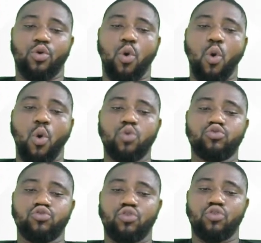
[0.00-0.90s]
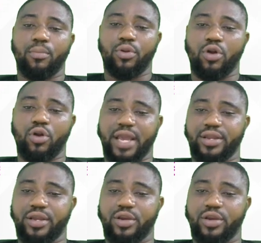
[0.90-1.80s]
cold-blooded
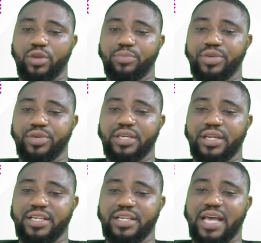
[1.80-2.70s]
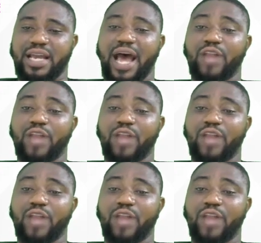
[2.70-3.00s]
will be lizard.